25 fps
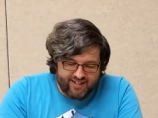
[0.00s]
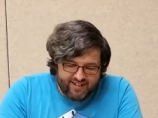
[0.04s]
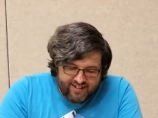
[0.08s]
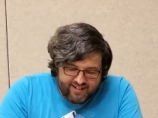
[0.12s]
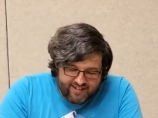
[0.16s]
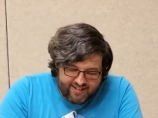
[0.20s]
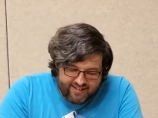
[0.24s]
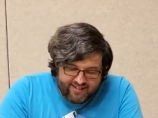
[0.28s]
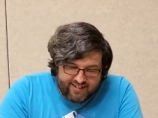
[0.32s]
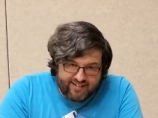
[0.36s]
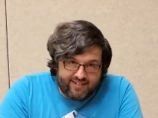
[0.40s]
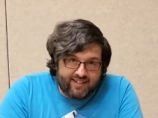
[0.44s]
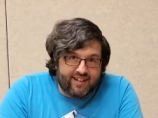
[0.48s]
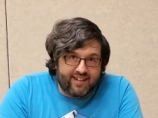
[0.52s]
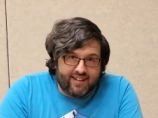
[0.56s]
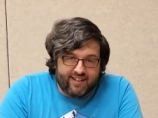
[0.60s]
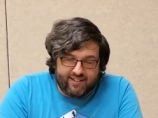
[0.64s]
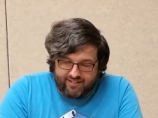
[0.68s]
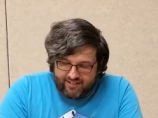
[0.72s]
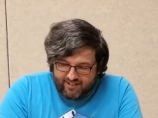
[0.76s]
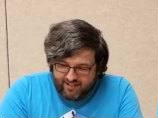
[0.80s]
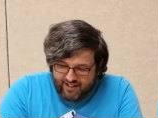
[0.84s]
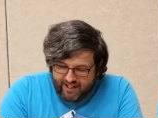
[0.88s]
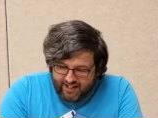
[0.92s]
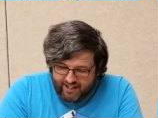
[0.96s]
This is like a
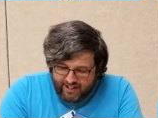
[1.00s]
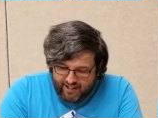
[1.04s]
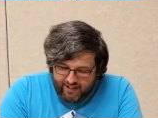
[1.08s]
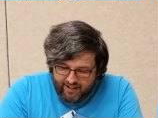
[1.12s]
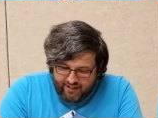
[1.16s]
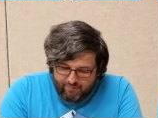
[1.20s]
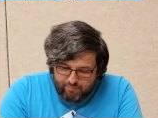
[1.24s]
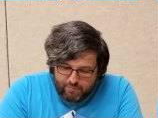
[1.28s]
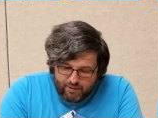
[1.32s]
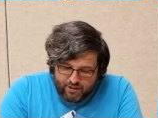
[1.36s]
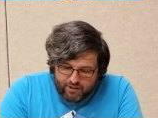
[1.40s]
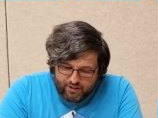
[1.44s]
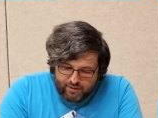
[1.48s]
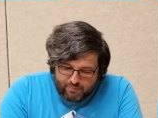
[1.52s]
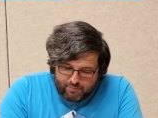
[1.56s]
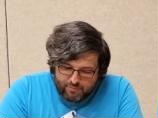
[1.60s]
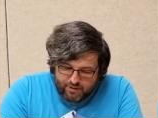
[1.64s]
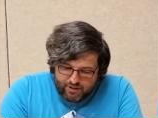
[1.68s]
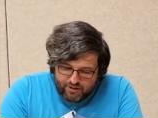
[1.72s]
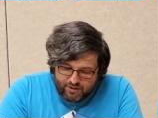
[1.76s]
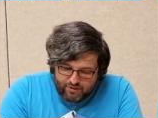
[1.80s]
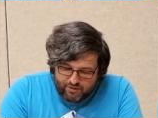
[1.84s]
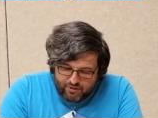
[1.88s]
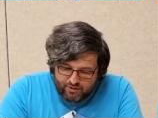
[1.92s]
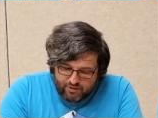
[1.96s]
ladybug
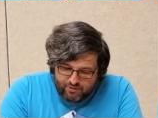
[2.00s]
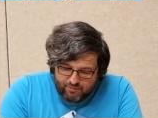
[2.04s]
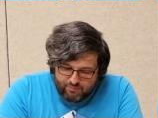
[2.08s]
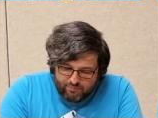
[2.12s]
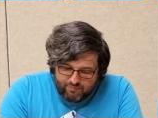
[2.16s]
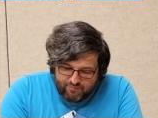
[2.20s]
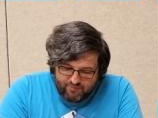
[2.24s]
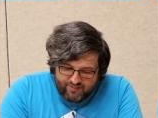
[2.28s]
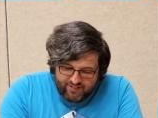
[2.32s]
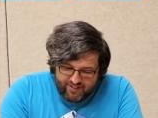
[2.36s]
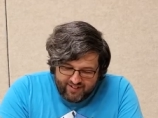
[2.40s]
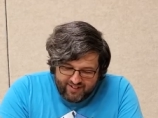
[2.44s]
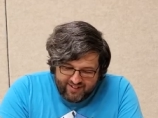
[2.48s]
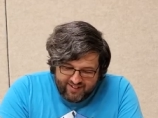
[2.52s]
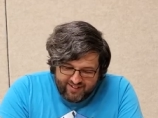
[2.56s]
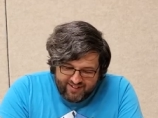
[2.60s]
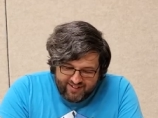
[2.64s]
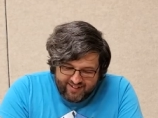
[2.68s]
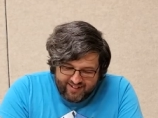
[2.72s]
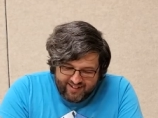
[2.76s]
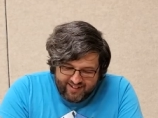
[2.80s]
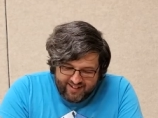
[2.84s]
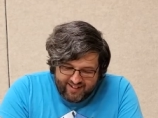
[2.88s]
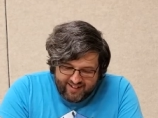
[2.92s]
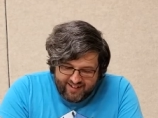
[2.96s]
mushroom.
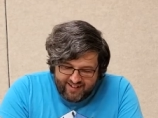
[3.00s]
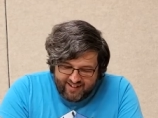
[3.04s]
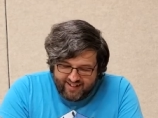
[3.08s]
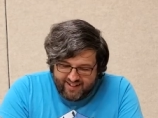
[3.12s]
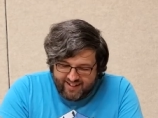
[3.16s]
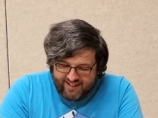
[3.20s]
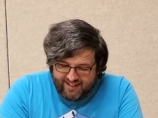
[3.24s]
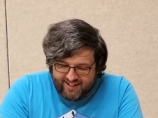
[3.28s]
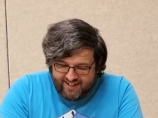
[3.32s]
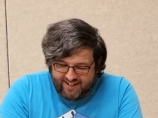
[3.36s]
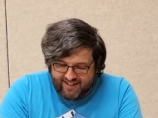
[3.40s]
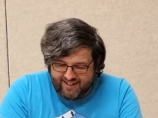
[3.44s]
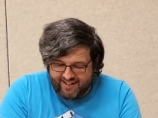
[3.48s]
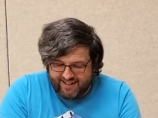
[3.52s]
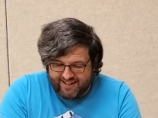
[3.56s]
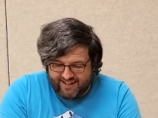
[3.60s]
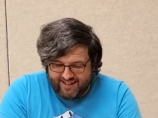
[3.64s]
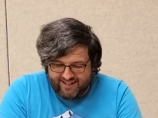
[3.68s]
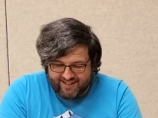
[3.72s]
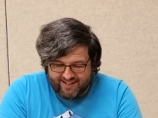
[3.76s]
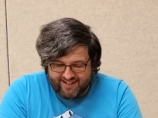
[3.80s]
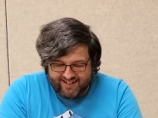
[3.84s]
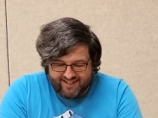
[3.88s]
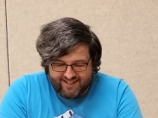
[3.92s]
Yes. Oh, that's cool. Yeah.